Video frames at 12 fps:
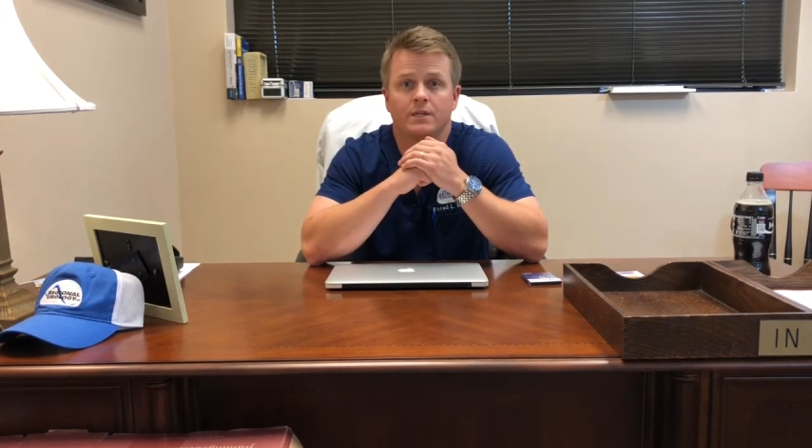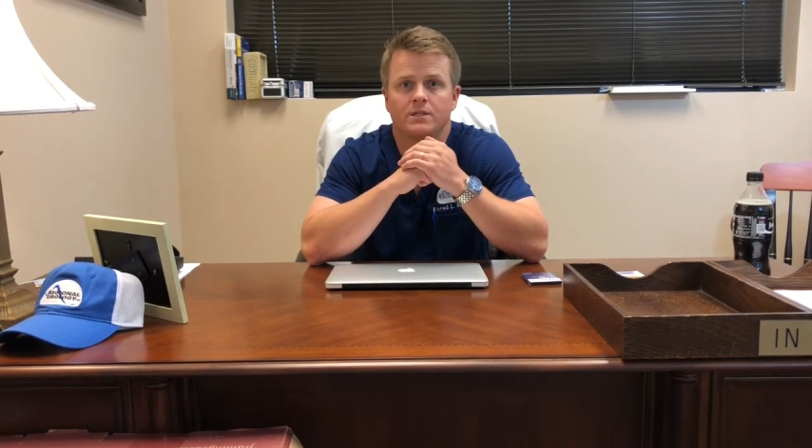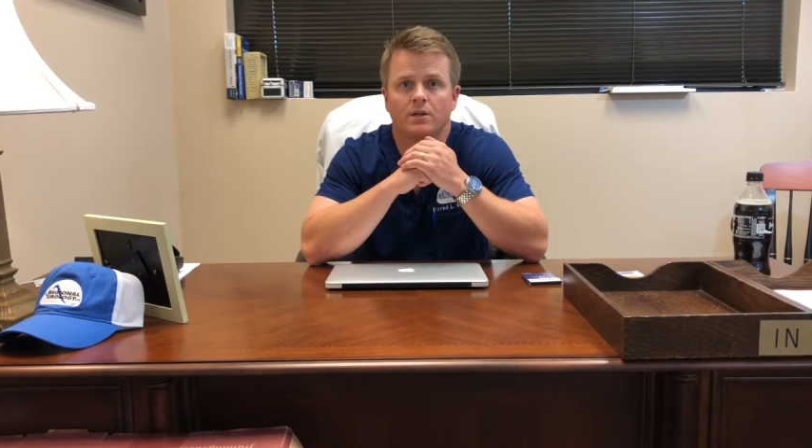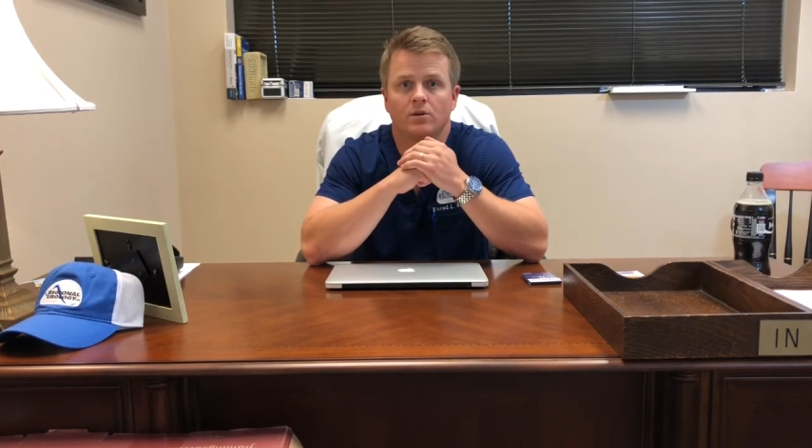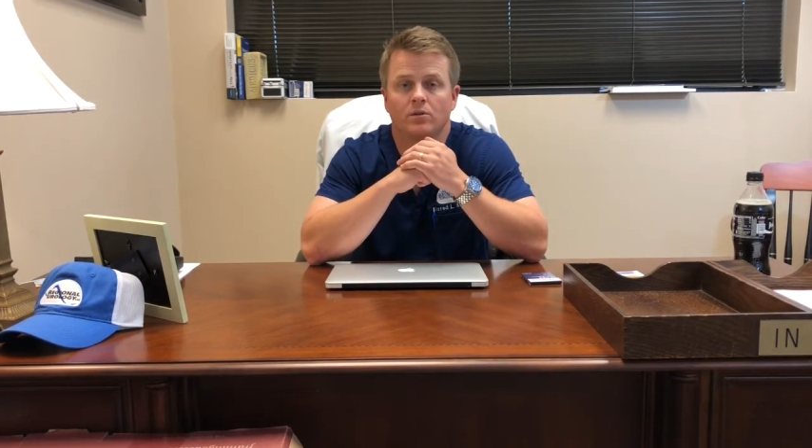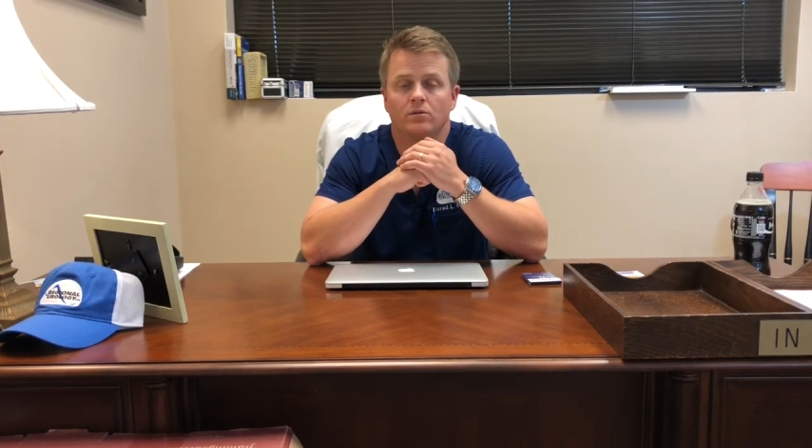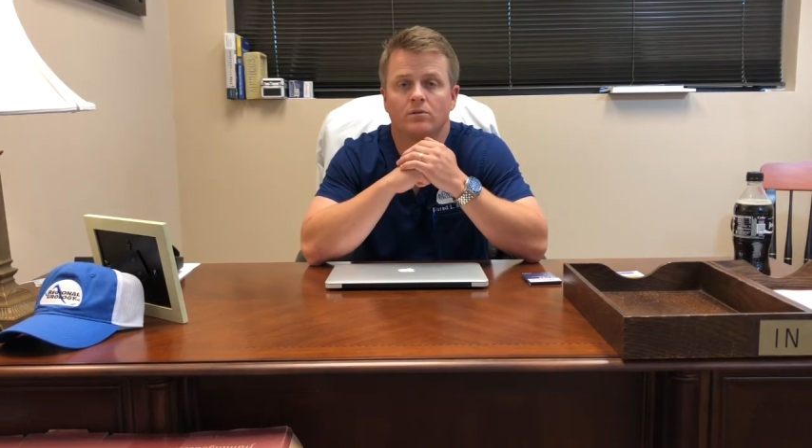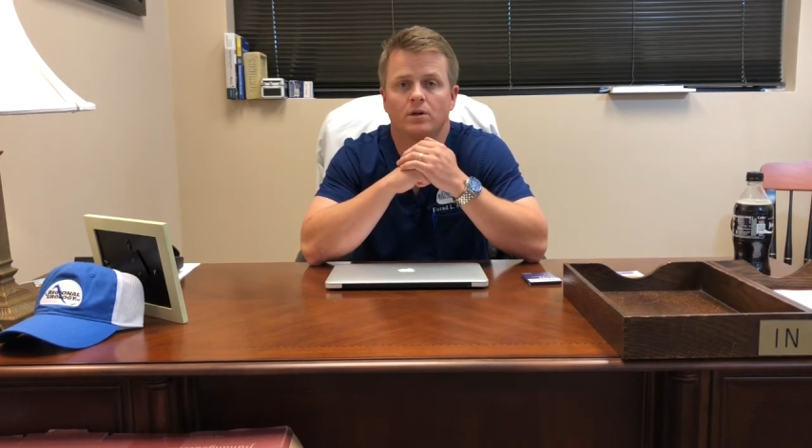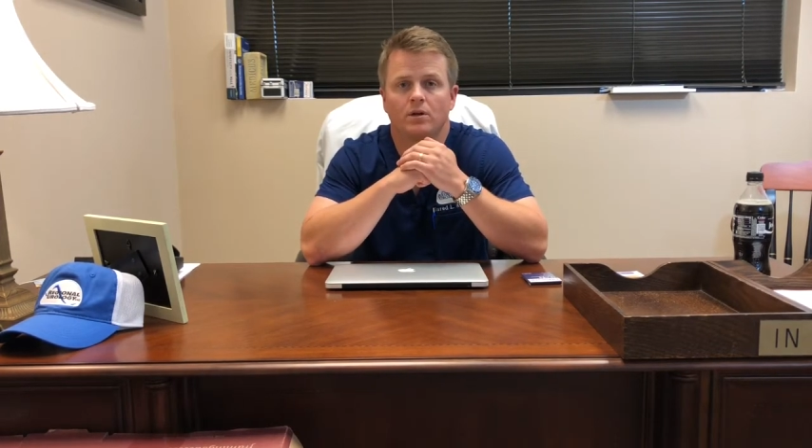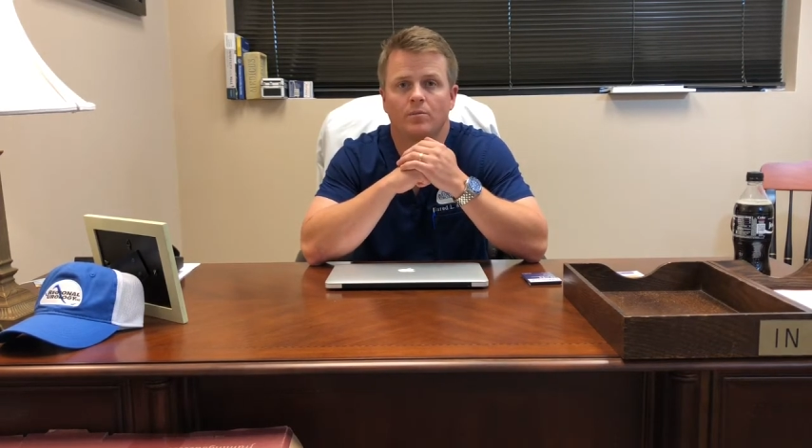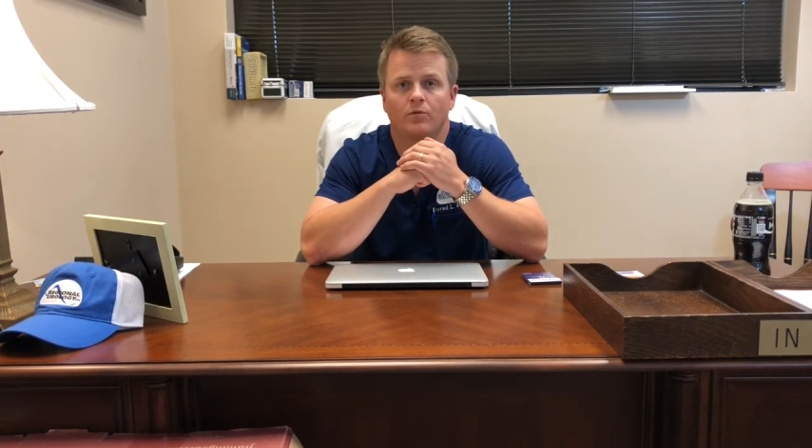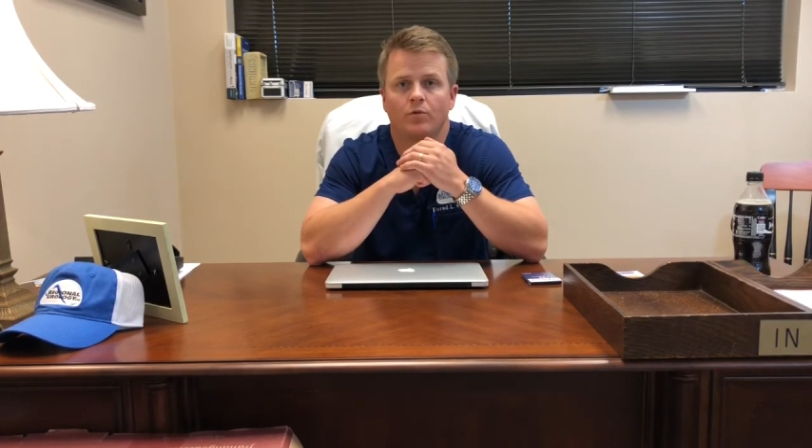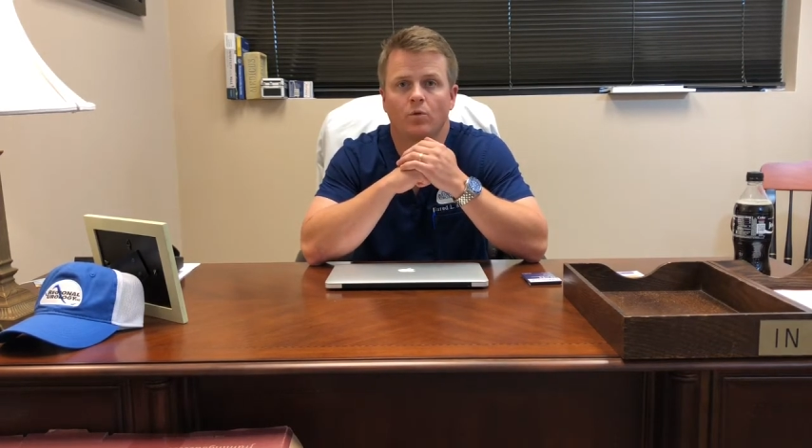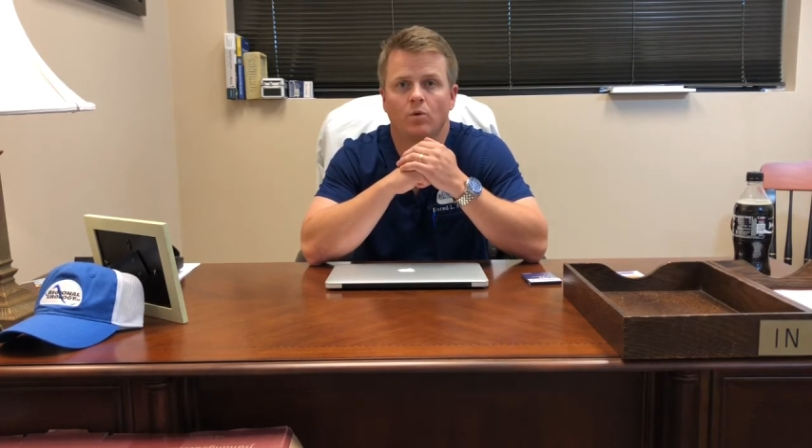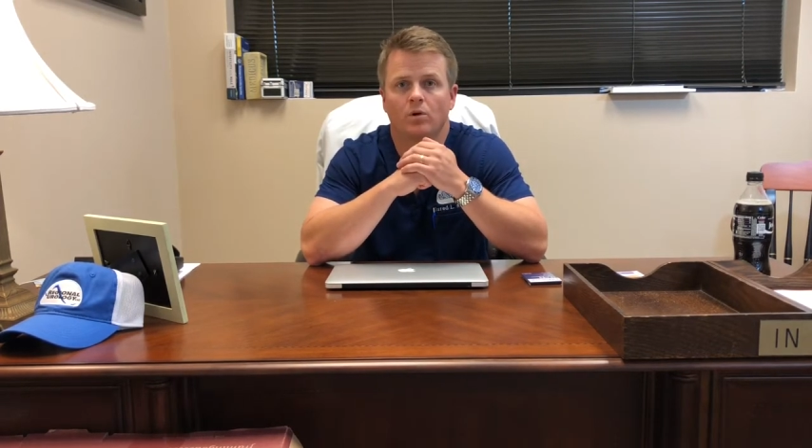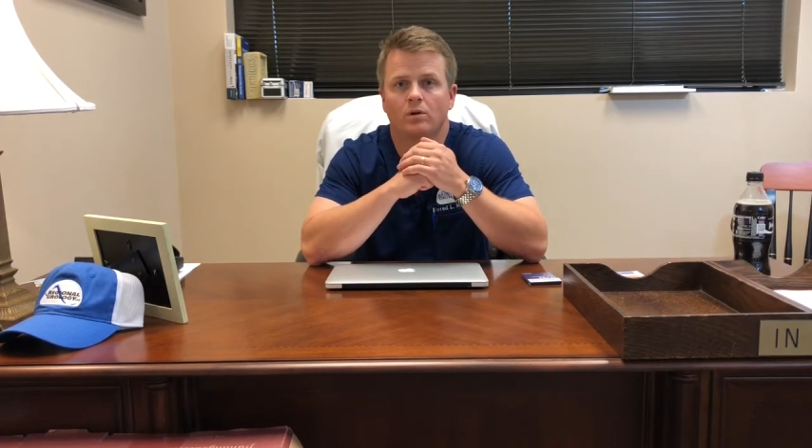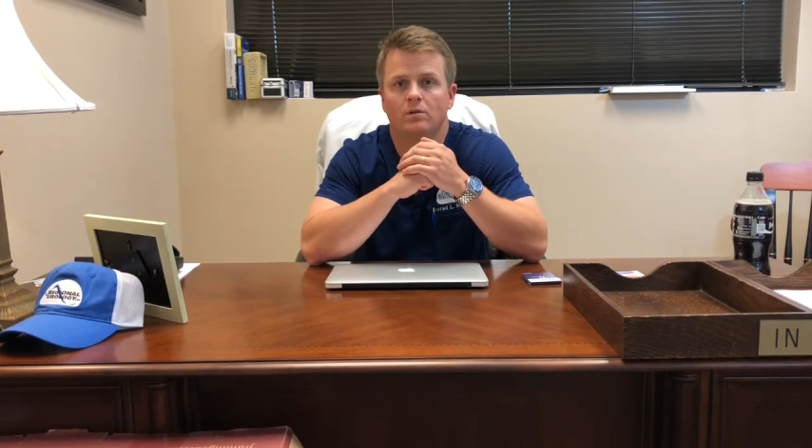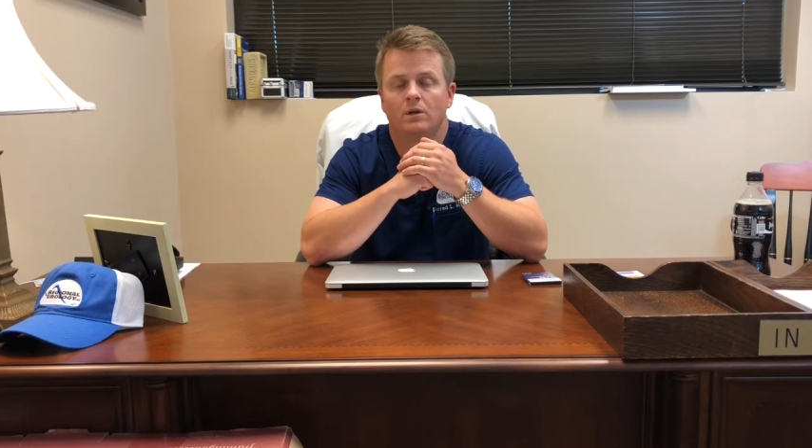stone uh,
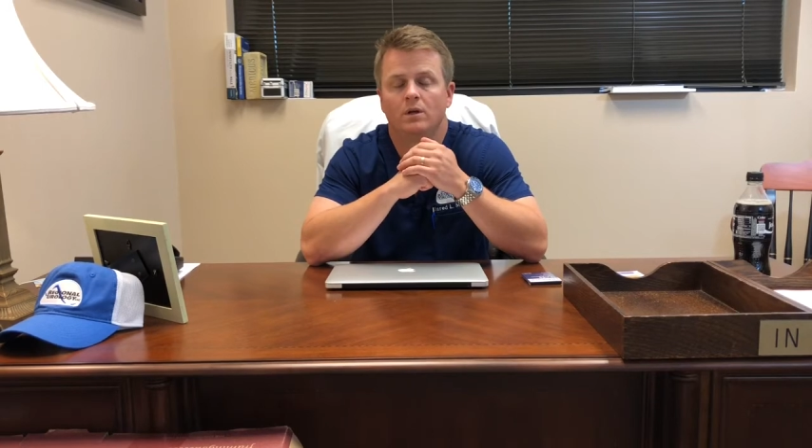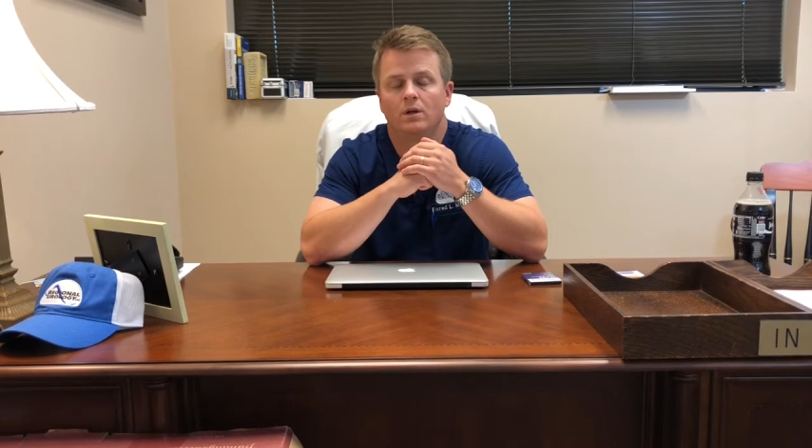before